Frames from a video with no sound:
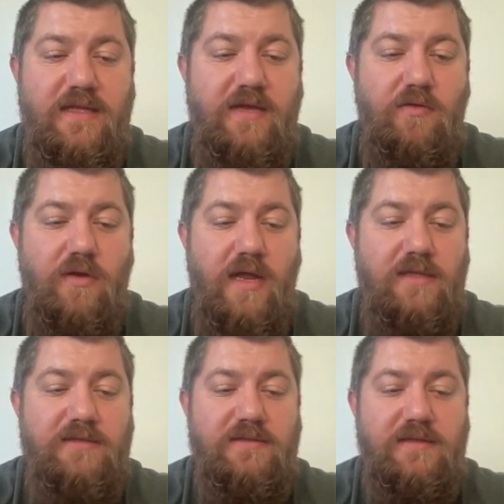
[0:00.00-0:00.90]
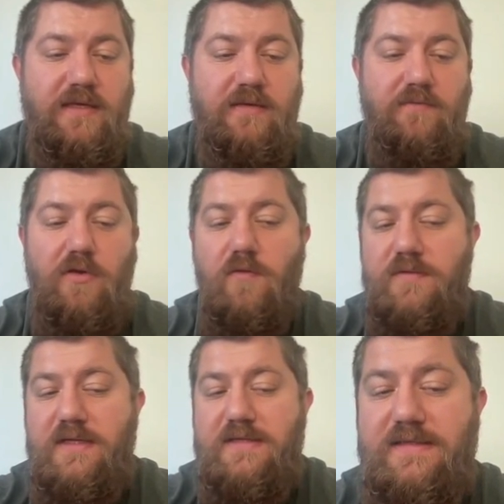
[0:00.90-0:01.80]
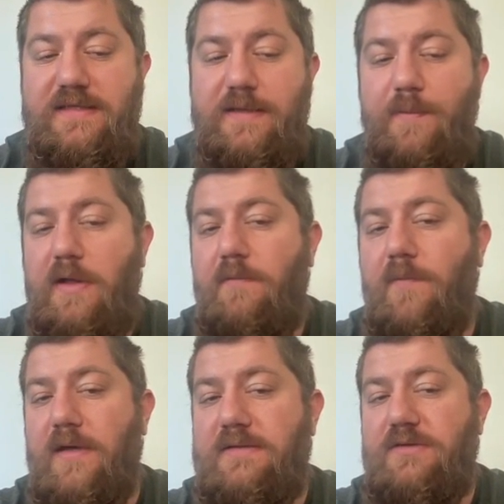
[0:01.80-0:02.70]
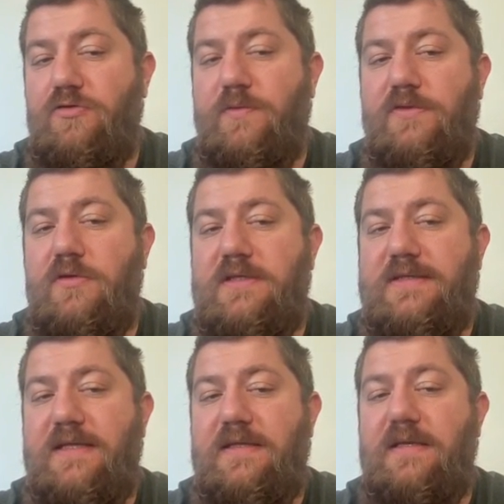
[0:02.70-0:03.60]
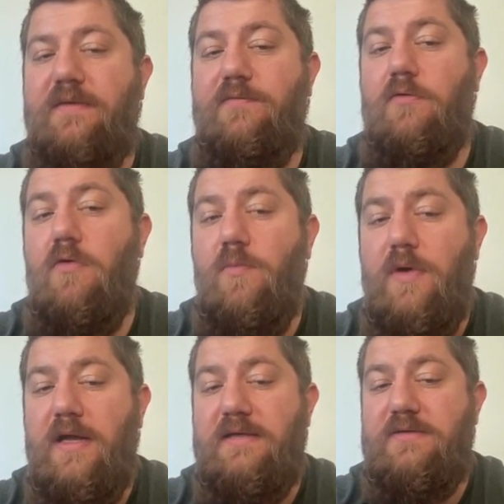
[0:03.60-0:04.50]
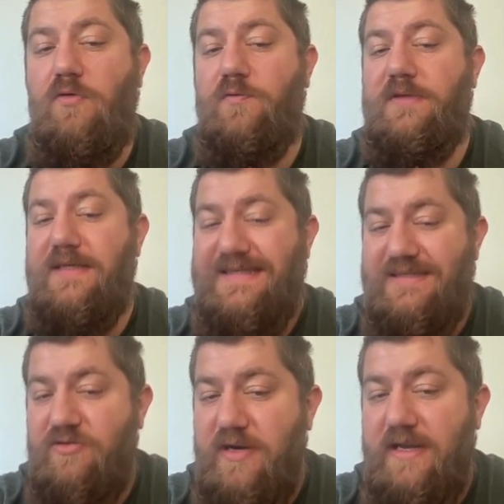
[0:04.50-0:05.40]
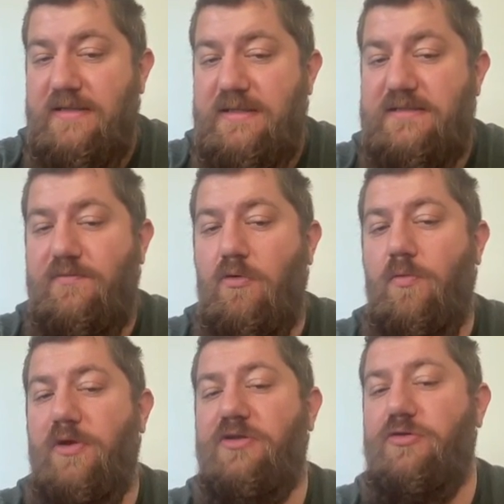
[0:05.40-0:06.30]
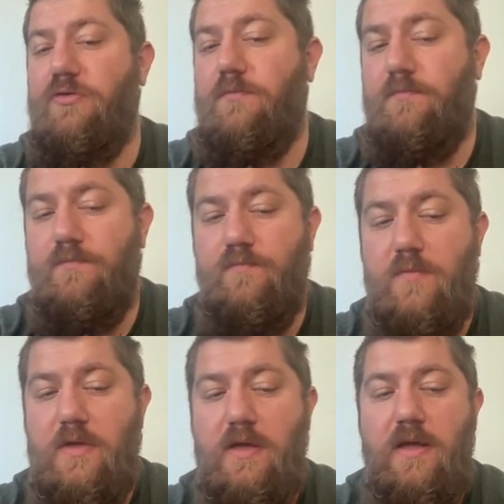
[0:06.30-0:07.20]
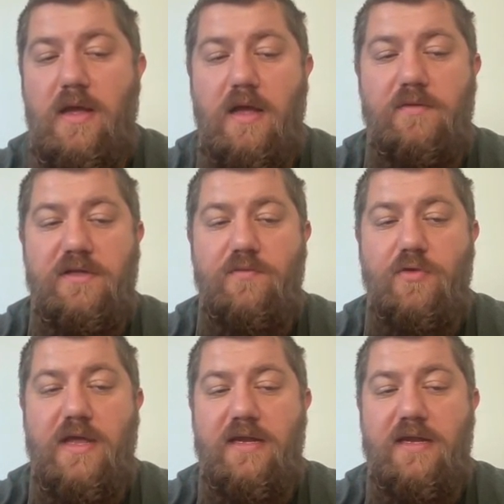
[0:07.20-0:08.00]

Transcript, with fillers: lay your hands in one of deep alphas, you will notice that the floor price of this trade is four point two. I will give you